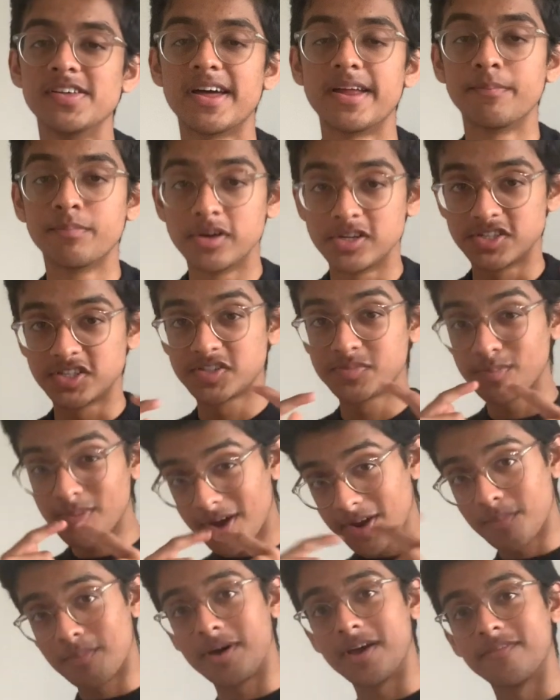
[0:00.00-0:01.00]
and put a smile
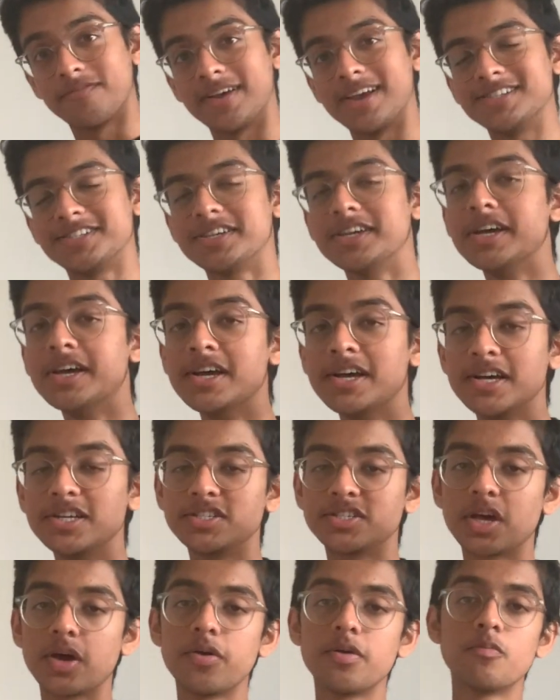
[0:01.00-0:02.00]
on my face.
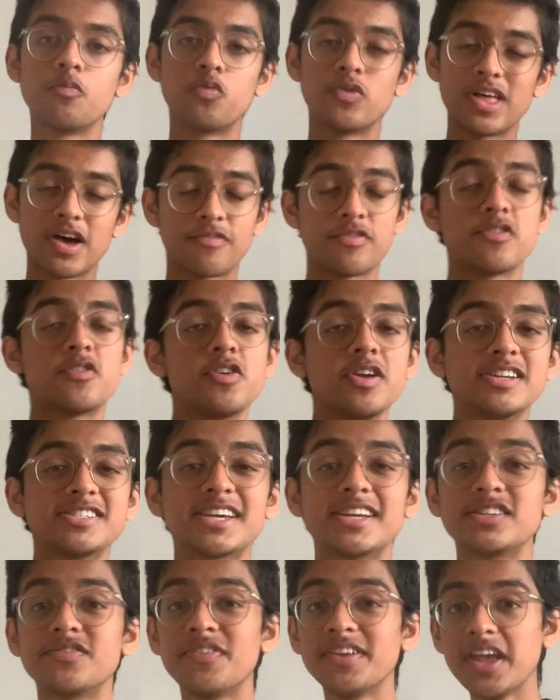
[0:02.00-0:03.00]
So without further ado, let's get
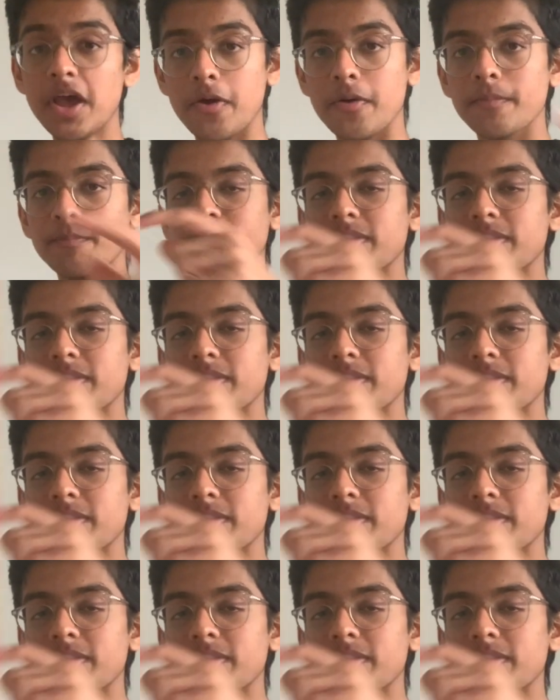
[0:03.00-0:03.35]
into the video.